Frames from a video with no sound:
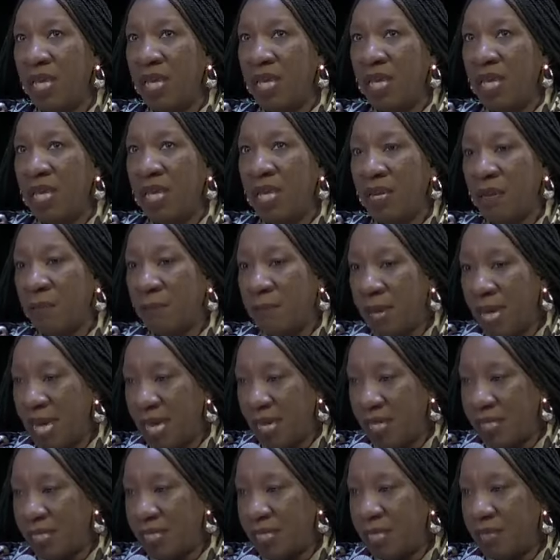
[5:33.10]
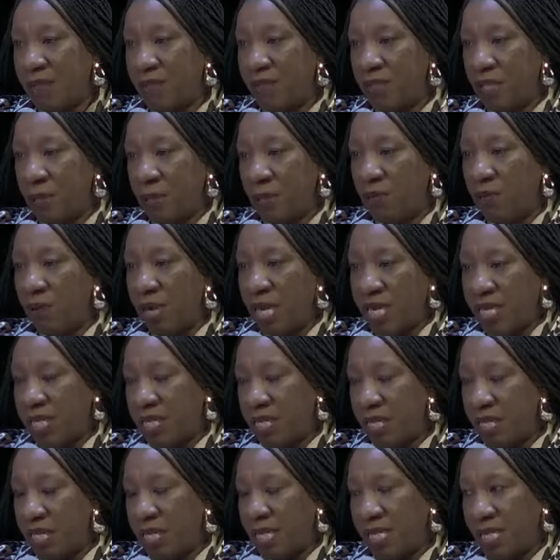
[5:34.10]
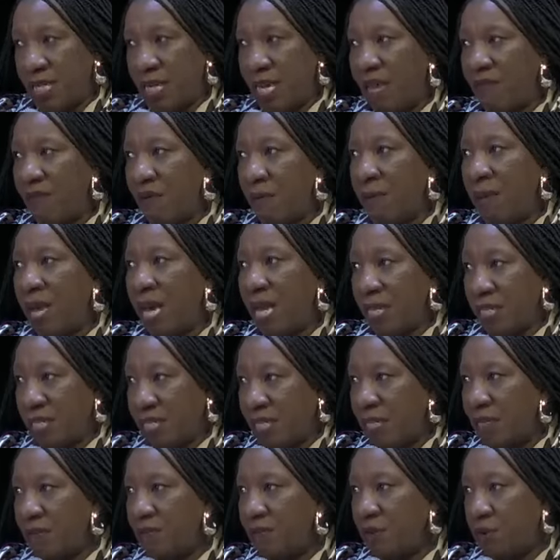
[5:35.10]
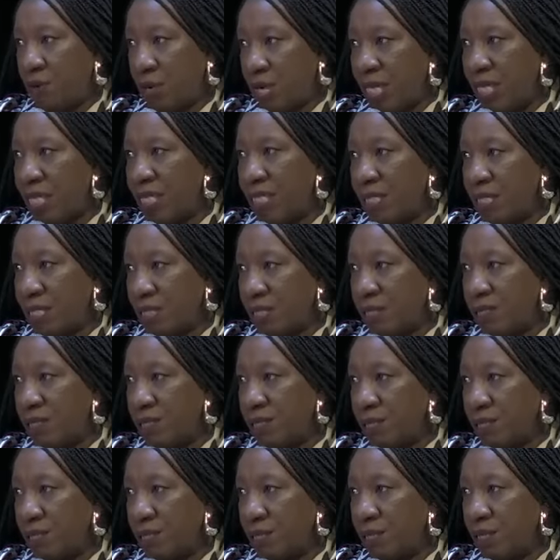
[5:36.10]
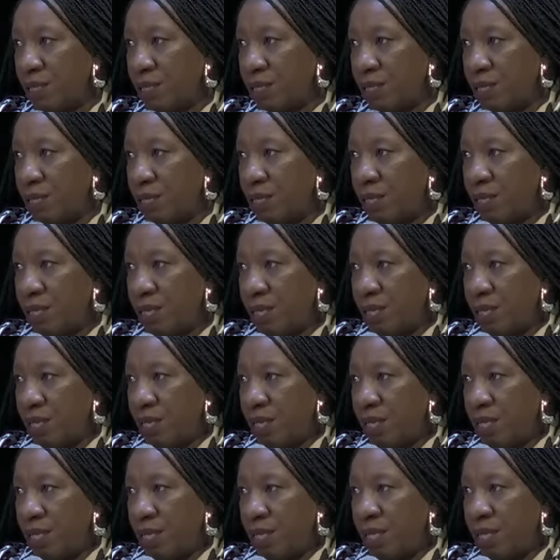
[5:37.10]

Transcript: in a politic of liberation that doesn't have a politic of grace. Mm, wow.